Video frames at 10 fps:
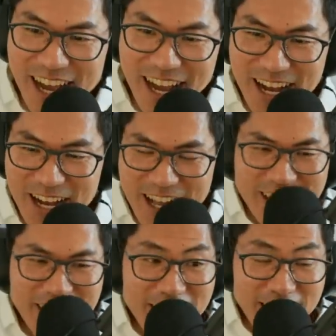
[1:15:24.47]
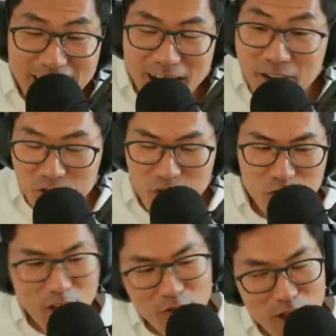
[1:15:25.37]
and I don't
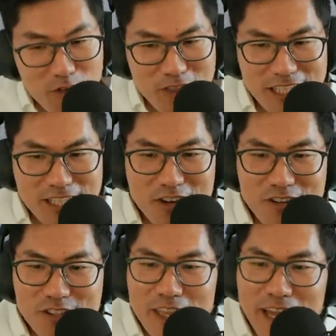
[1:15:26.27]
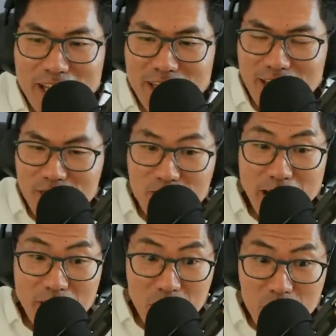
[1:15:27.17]
know if this is going to land
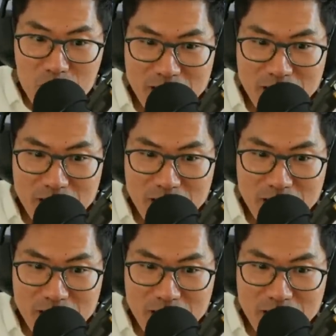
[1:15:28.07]
at all,